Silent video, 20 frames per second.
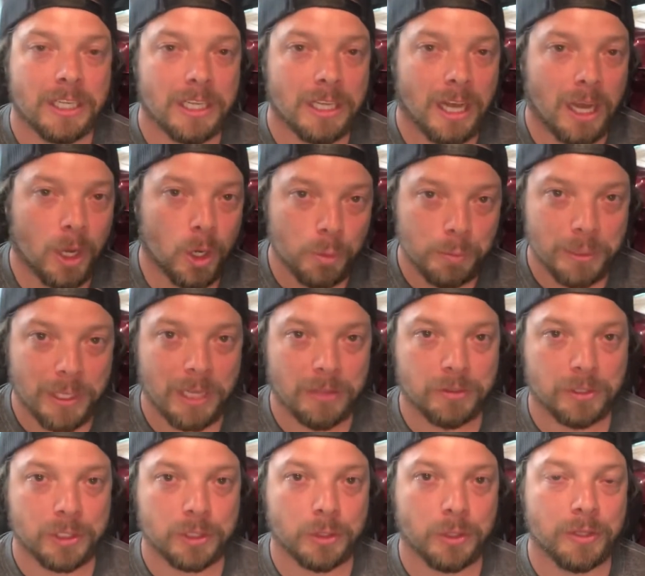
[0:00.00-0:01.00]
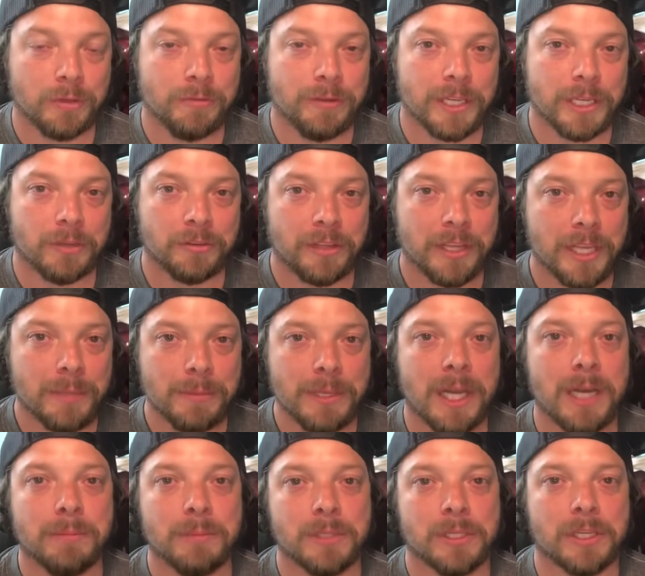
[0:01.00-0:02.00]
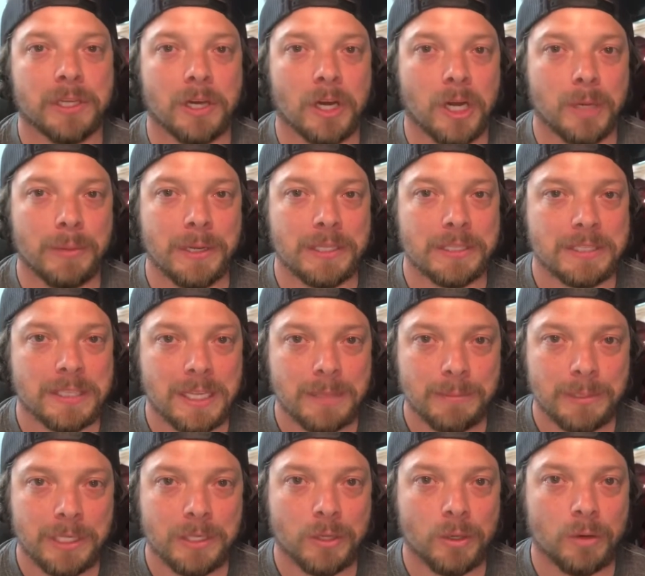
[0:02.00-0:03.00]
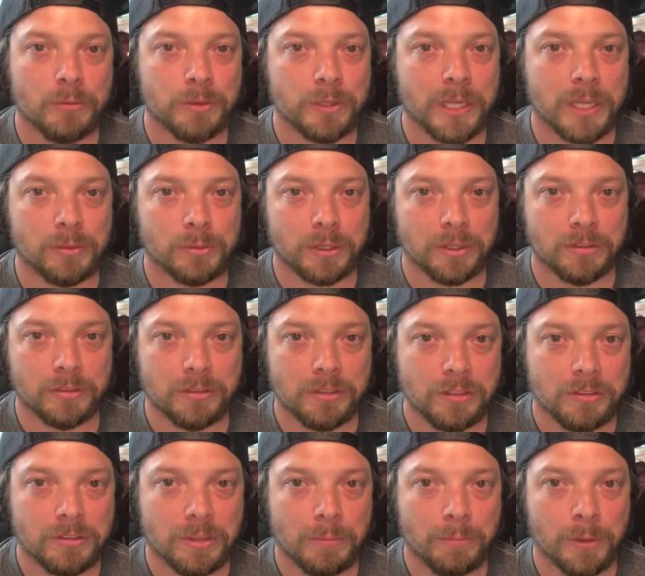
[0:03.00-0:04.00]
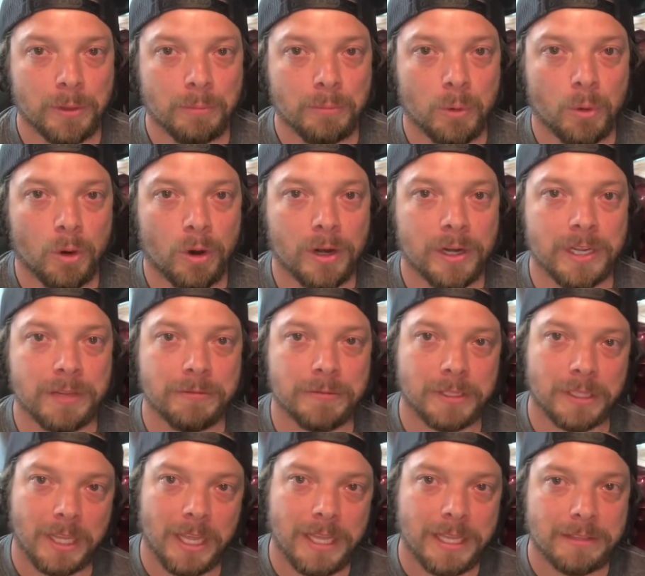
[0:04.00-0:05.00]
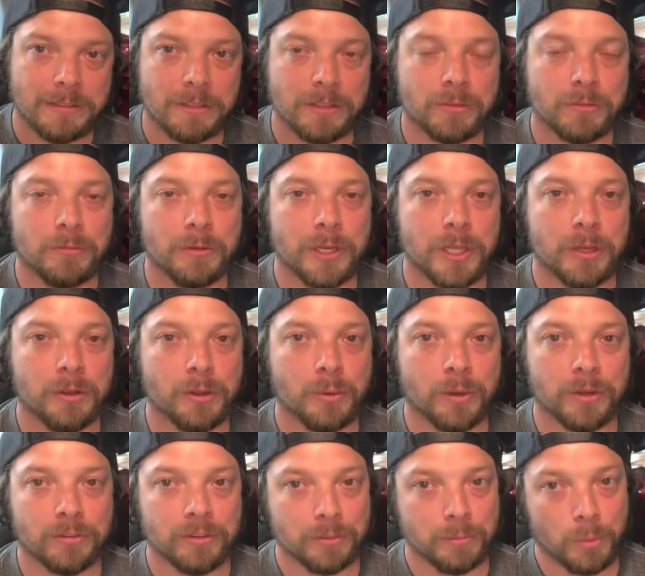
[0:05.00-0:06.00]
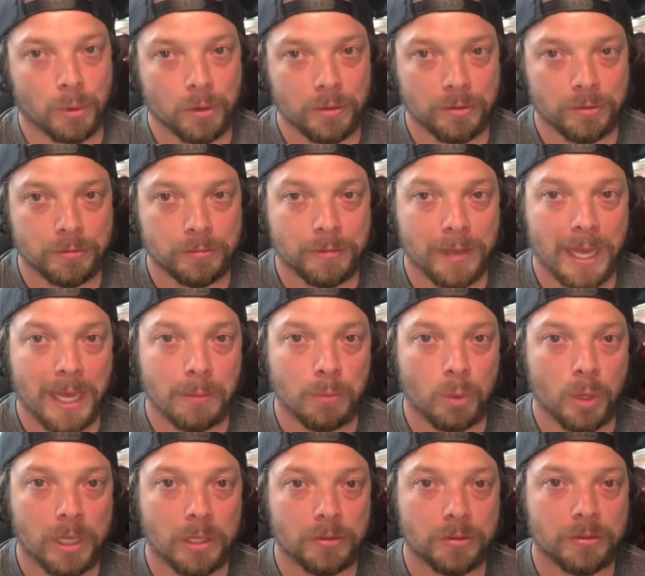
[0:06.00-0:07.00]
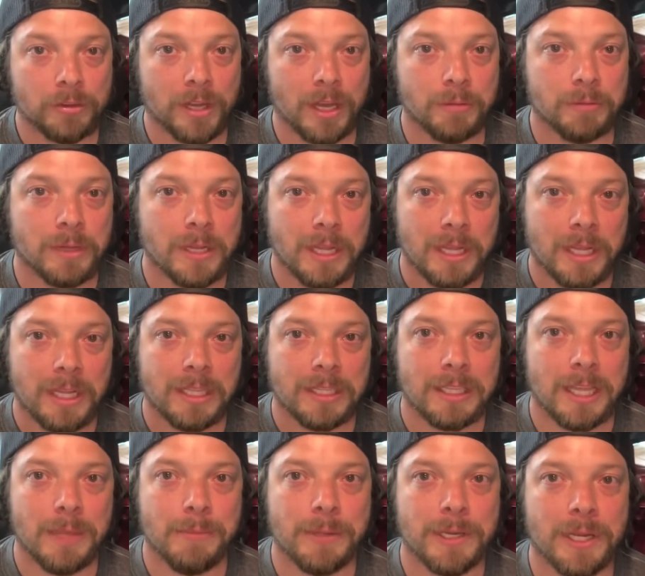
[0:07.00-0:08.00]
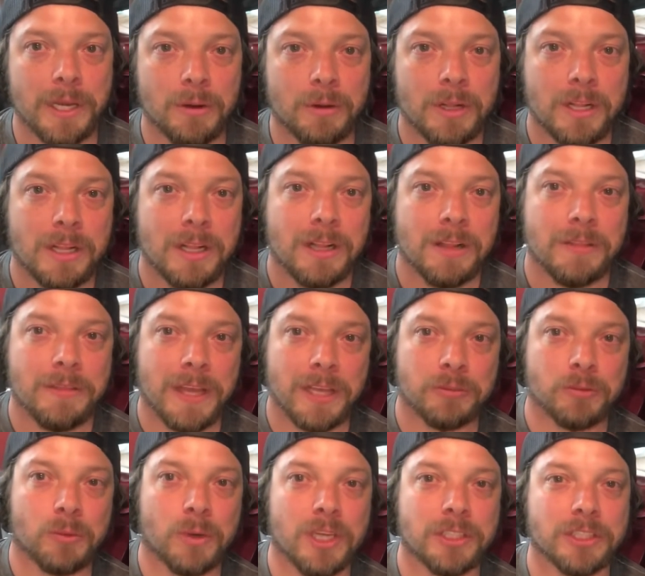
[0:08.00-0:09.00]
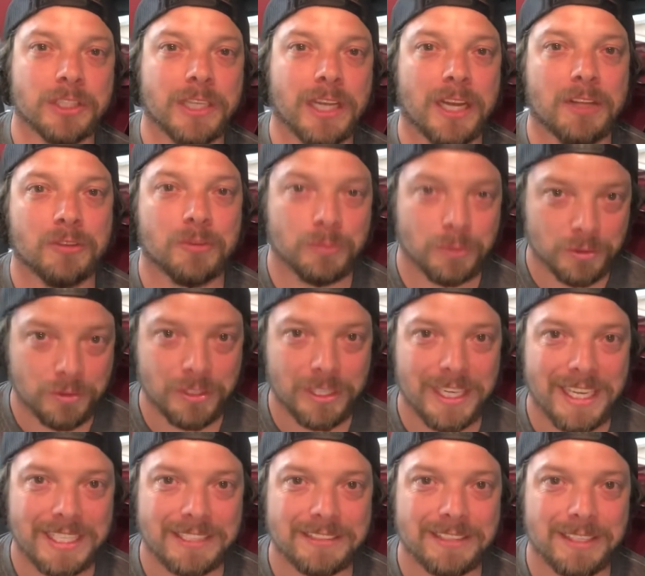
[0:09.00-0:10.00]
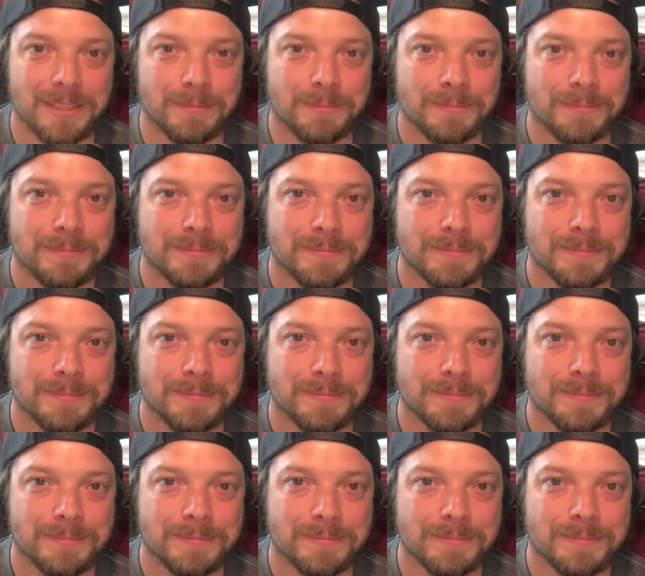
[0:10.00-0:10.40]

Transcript: I hope you guys are enjoying the videos. Hit me up in the comments, let me know if you guys wanna see something more. If you like this video, you wanna see more of this fab weld stuff, let me know. Thanks for watching, guys. We'll see you next time.